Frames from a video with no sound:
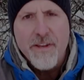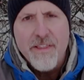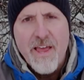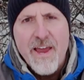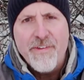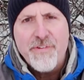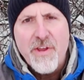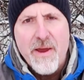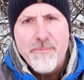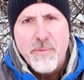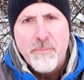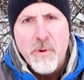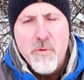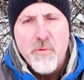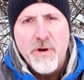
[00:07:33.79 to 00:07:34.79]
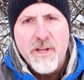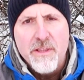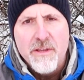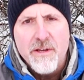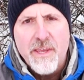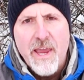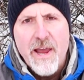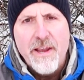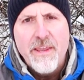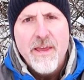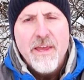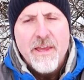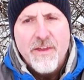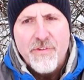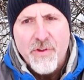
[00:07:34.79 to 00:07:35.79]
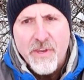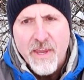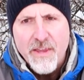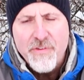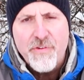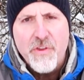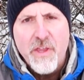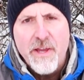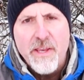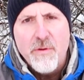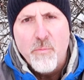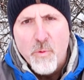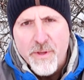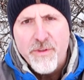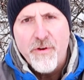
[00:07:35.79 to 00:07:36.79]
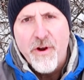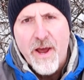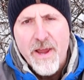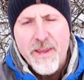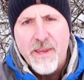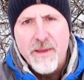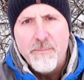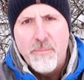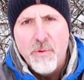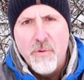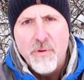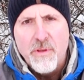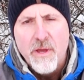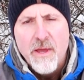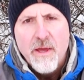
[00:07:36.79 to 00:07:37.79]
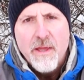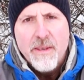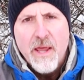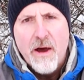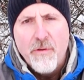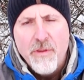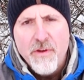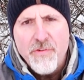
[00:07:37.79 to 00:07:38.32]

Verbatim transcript: and the last type of boot we're going to look at is an insulated winter hiking boot. Now in